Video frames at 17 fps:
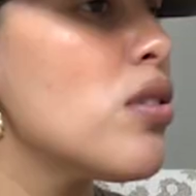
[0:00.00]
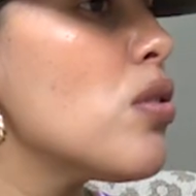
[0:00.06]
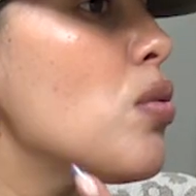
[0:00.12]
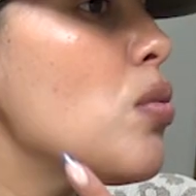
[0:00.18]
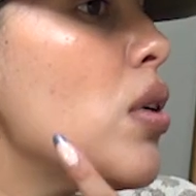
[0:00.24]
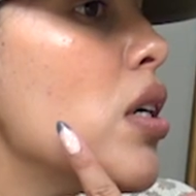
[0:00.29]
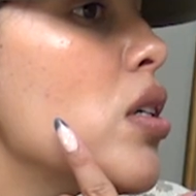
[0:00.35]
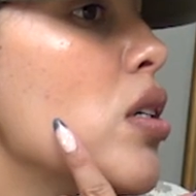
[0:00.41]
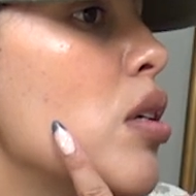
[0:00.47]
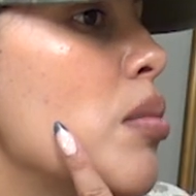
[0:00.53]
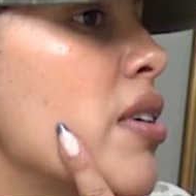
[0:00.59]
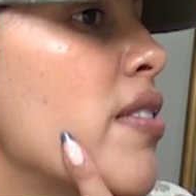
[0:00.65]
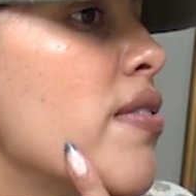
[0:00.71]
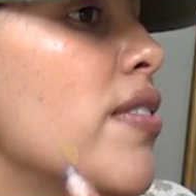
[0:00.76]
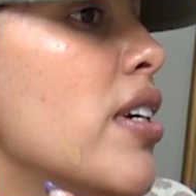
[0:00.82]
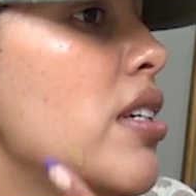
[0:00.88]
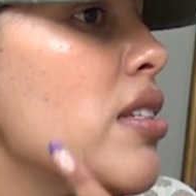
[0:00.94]
swatch on my
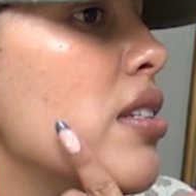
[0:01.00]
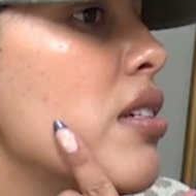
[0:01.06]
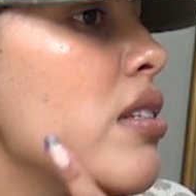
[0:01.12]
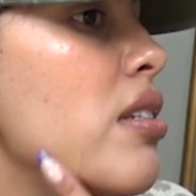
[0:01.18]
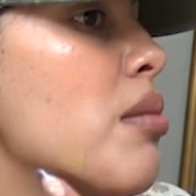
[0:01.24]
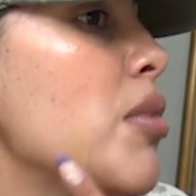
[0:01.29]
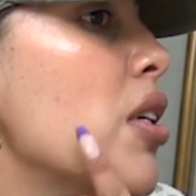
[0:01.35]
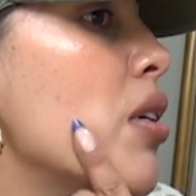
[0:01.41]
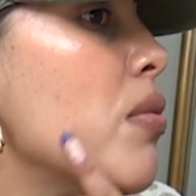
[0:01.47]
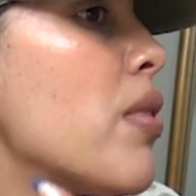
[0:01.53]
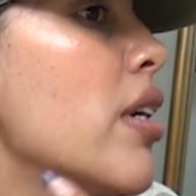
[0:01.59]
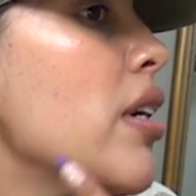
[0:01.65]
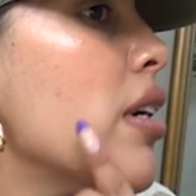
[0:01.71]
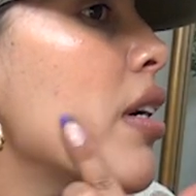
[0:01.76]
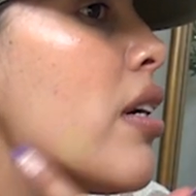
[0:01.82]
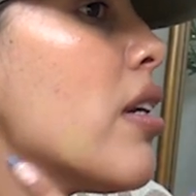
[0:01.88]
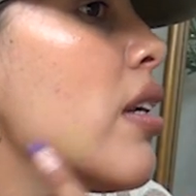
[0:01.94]
face because I'm not
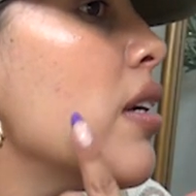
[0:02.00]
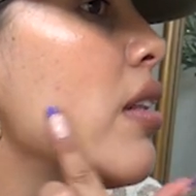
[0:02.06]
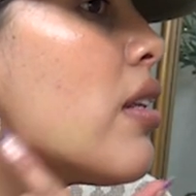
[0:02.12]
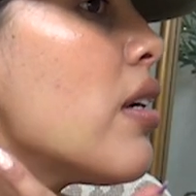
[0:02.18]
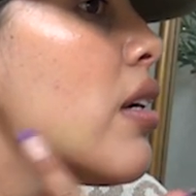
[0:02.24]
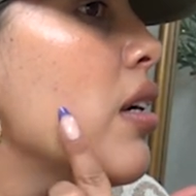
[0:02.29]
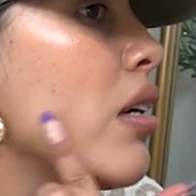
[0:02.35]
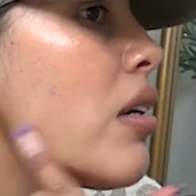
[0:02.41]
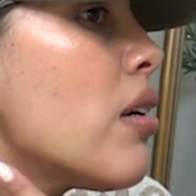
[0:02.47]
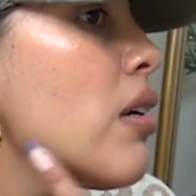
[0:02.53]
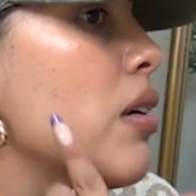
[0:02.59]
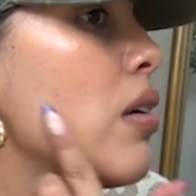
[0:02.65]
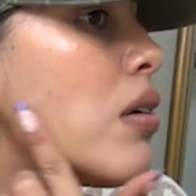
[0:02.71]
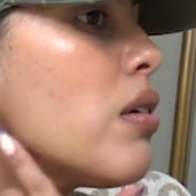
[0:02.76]
wearing anything.